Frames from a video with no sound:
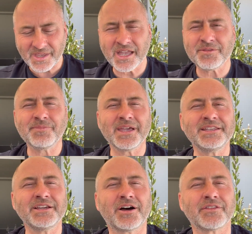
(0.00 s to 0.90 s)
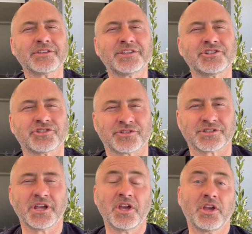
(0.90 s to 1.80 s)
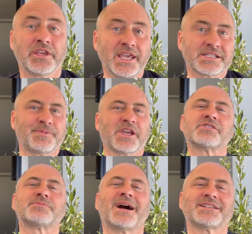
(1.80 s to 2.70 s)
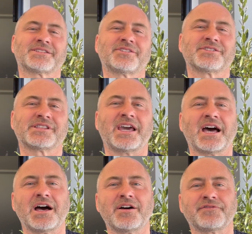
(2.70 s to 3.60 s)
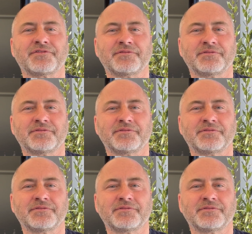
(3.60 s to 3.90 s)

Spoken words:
and many other teachers. Yes, because masters, they have,